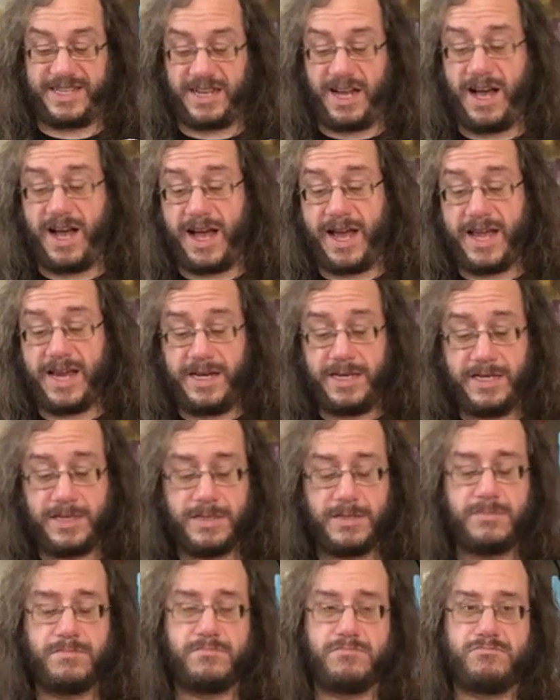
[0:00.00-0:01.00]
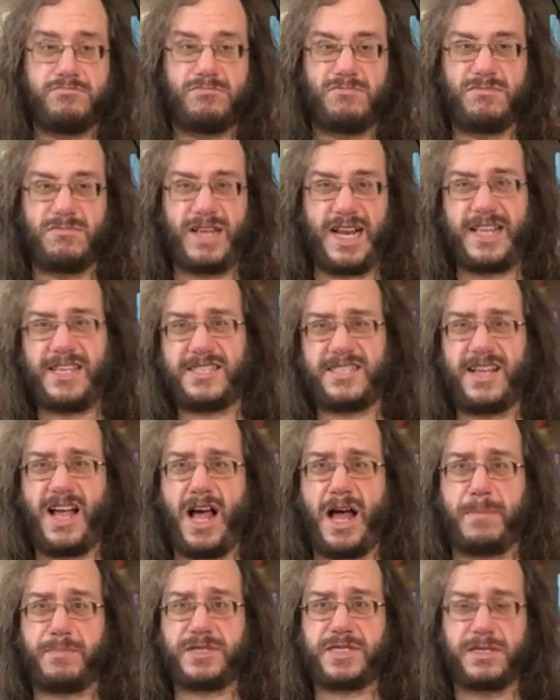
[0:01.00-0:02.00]
he died. Then he
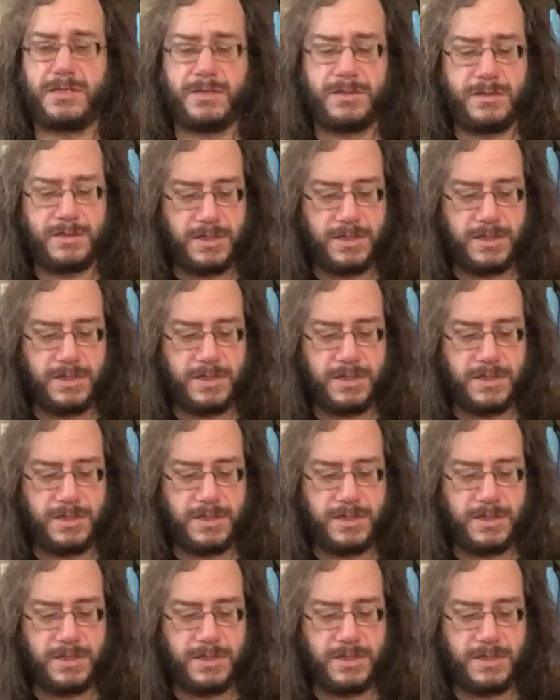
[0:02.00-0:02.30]
stopped.